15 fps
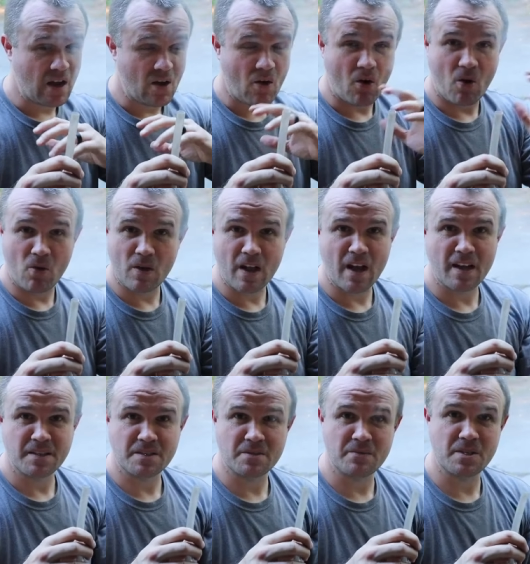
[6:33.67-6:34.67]
all
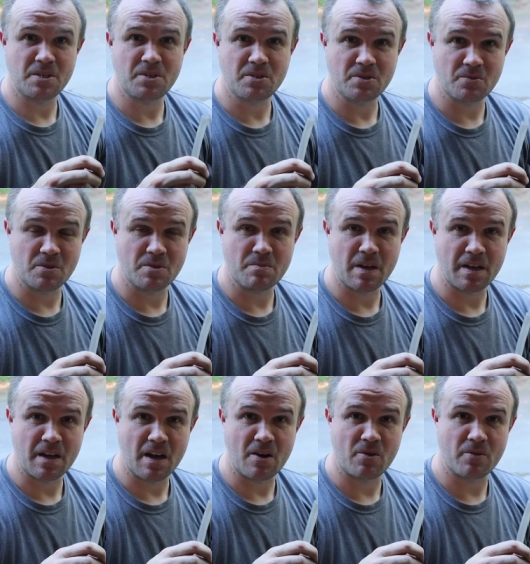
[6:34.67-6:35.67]
kinds of issues with my
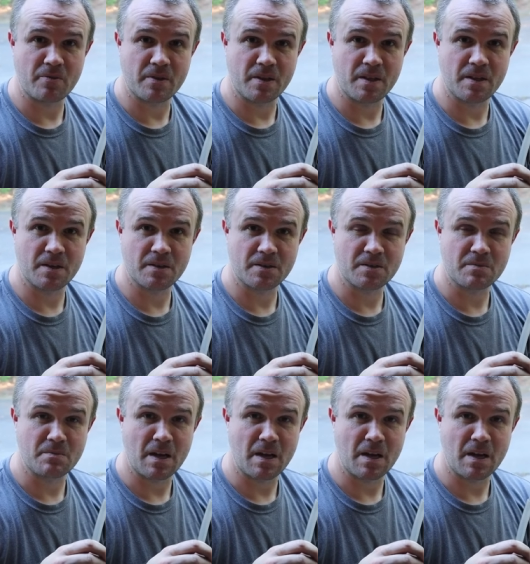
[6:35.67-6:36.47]
car over the years.